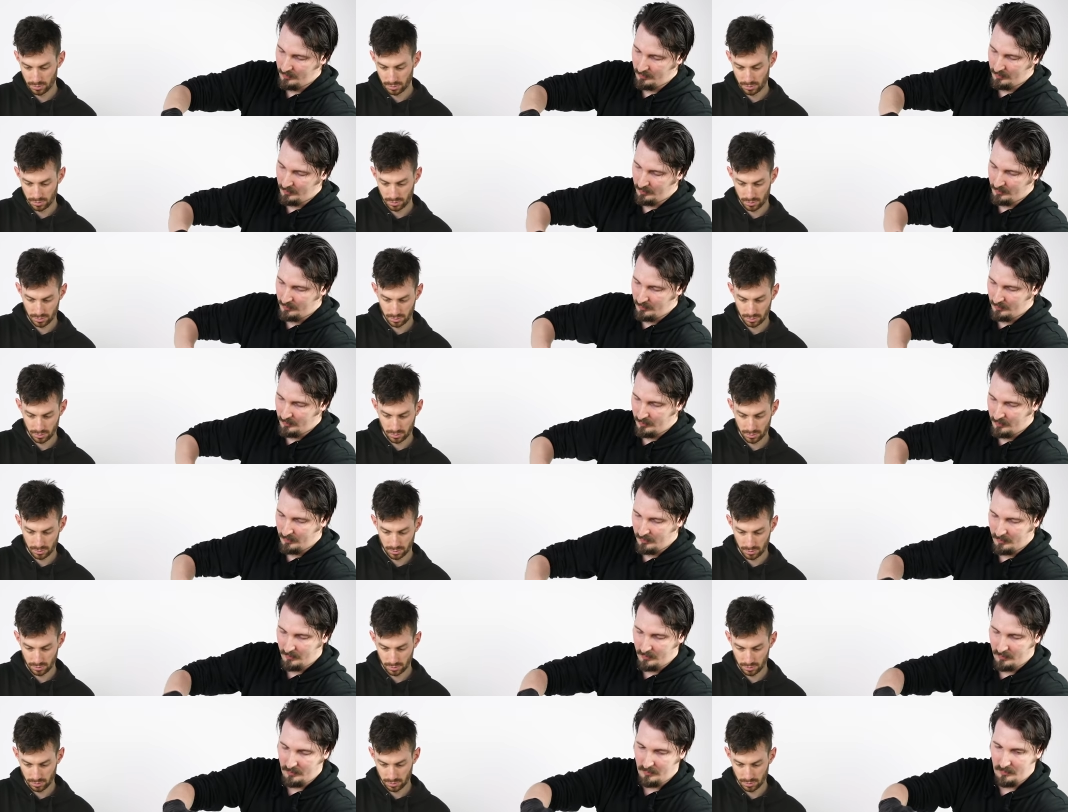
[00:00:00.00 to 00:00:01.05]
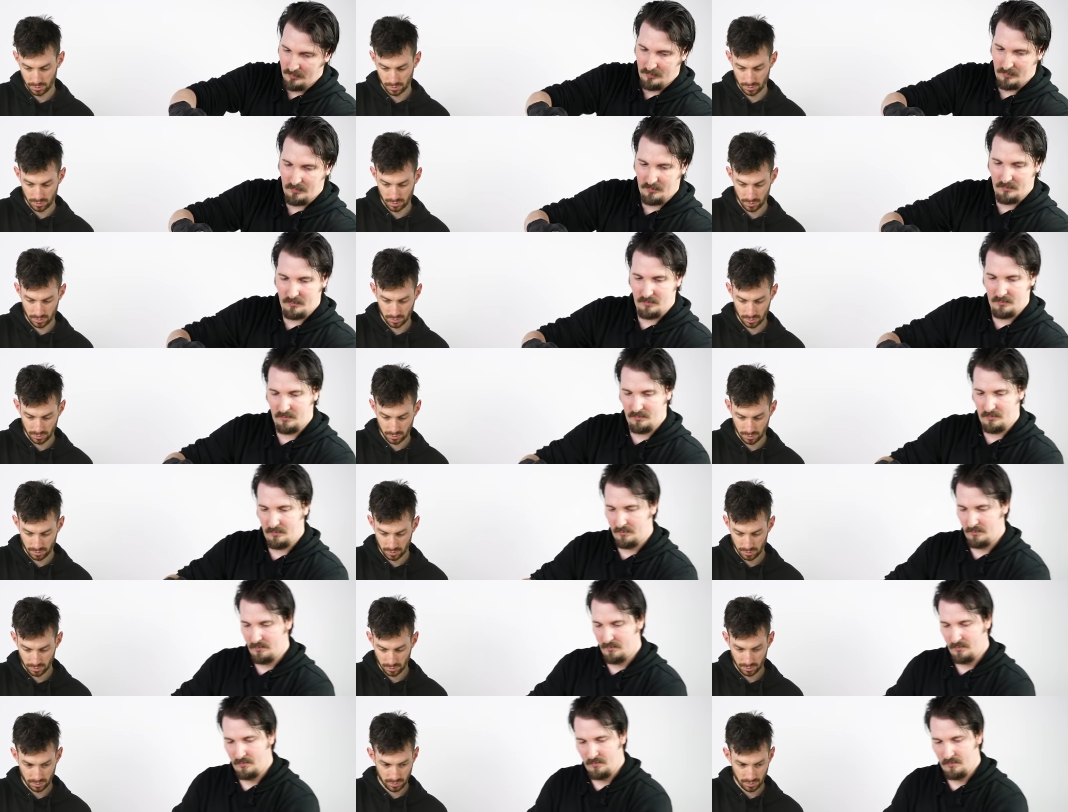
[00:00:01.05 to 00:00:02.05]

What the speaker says: (no one is talking)